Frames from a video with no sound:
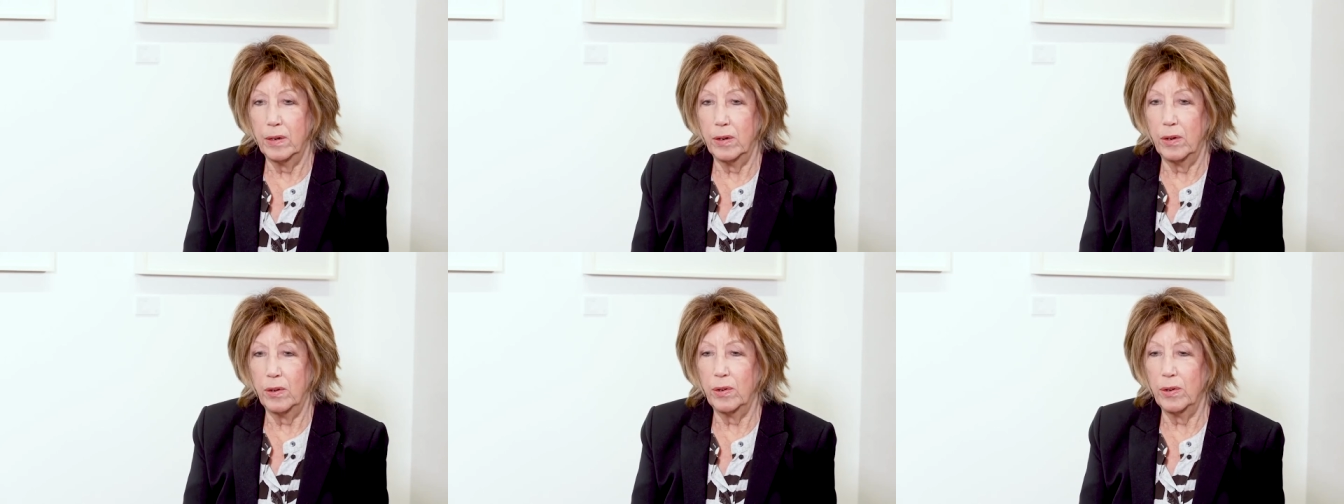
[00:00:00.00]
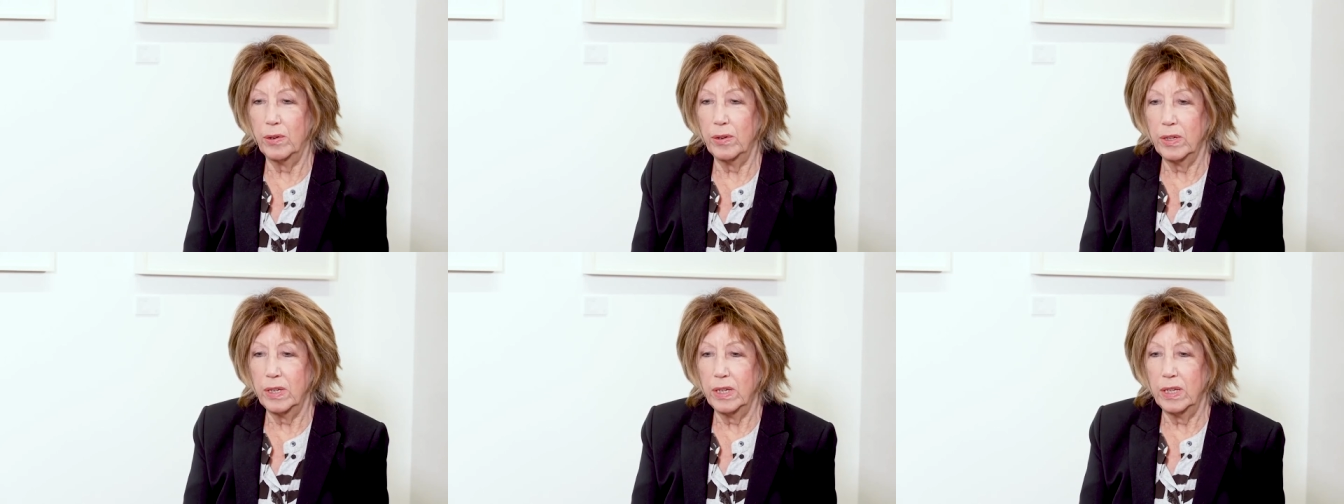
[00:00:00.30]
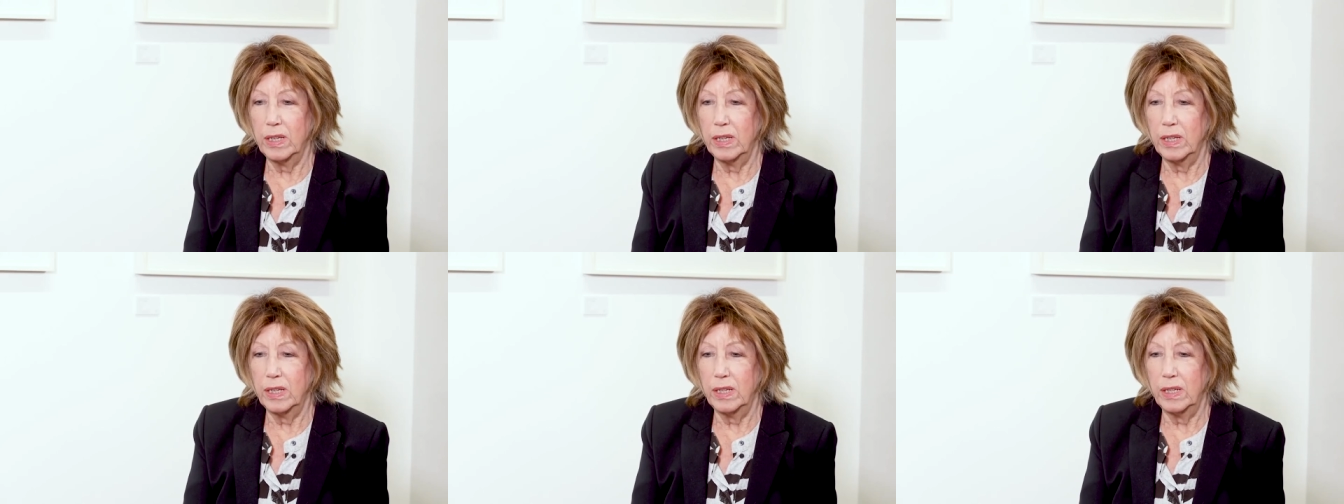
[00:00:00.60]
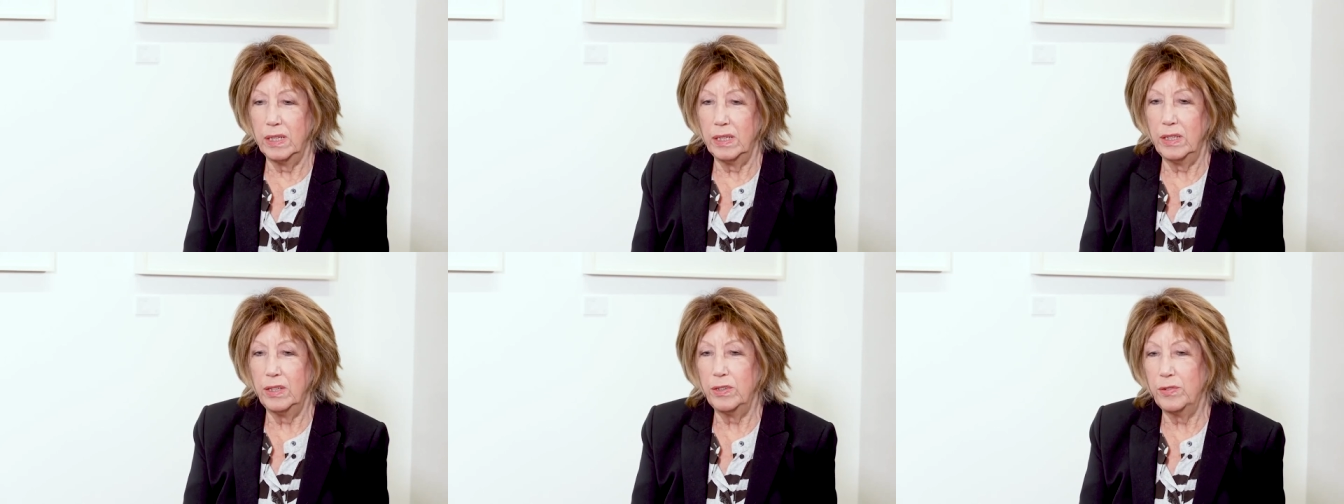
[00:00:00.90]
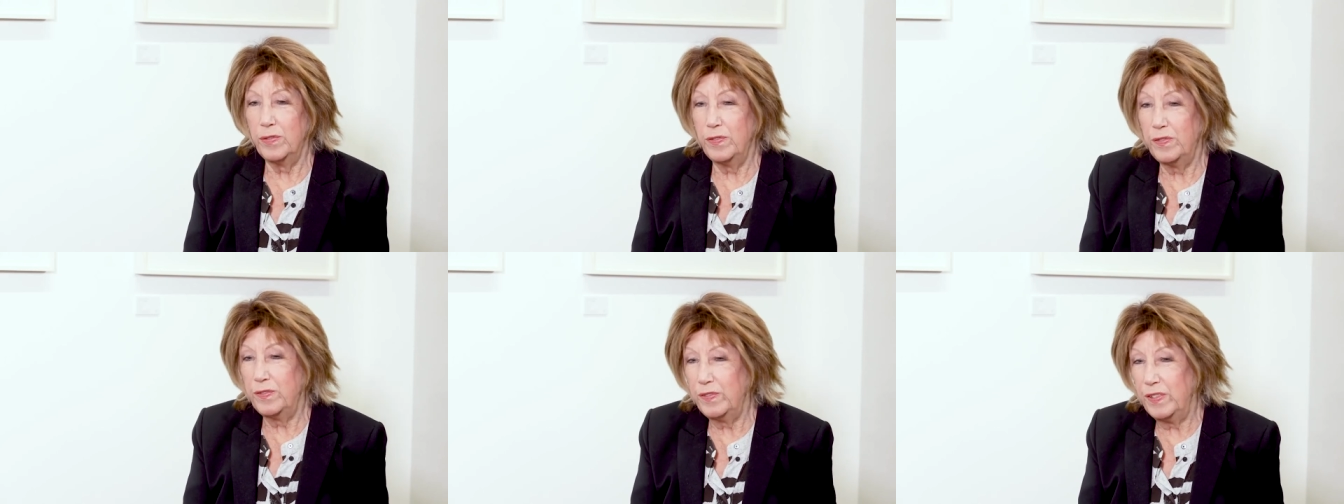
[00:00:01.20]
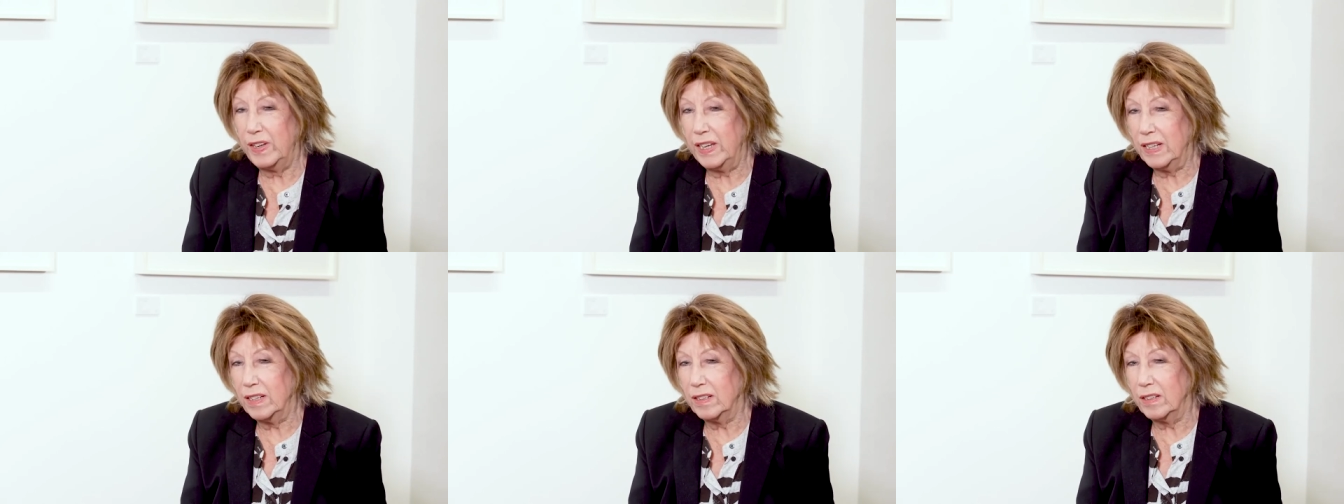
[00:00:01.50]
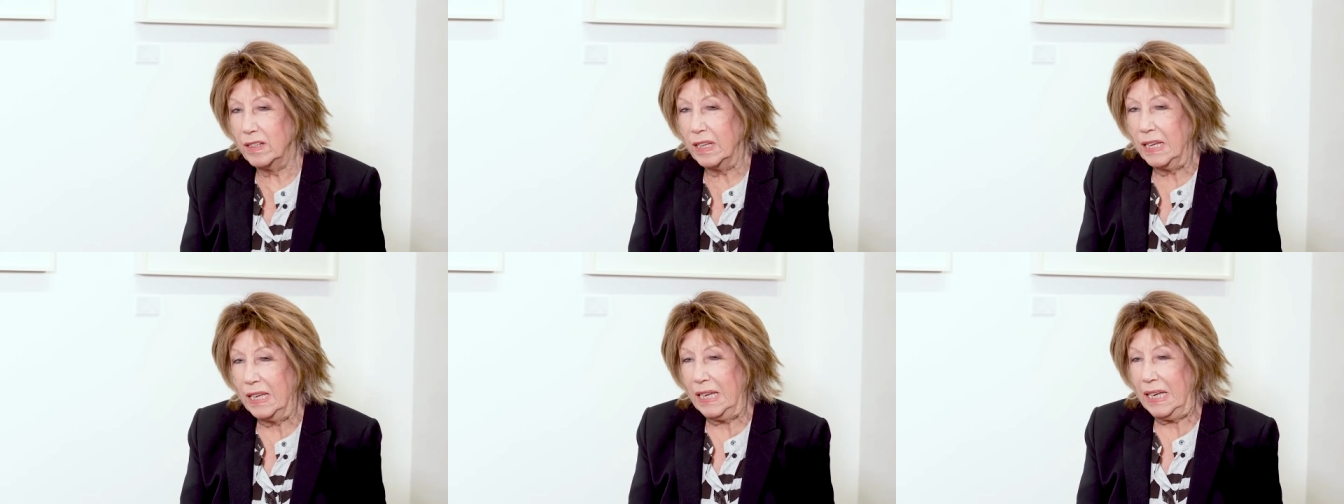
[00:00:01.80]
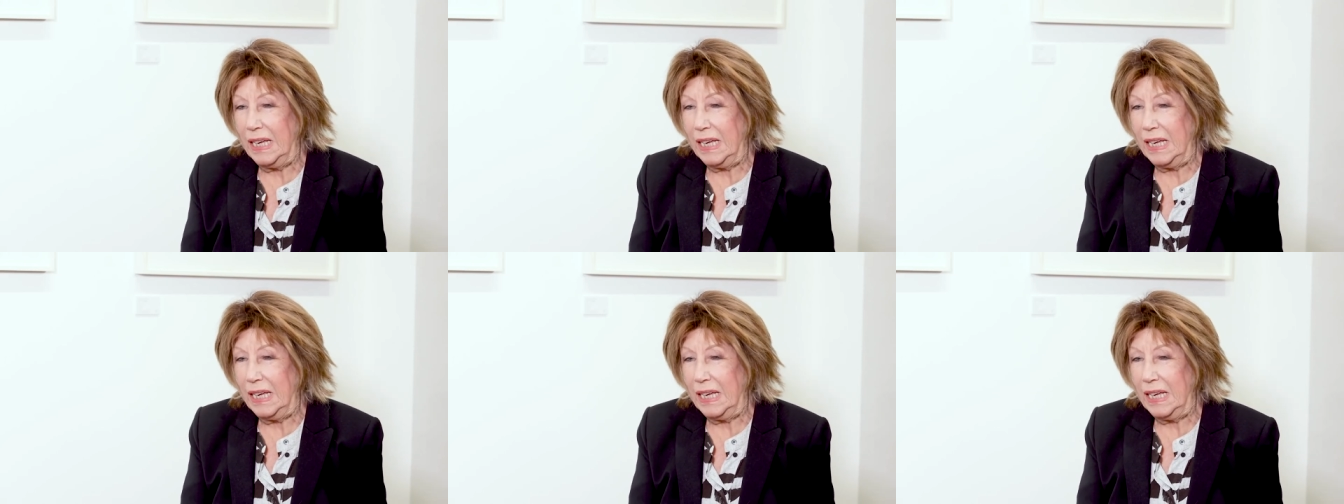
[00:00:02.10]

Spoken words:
or you'd feel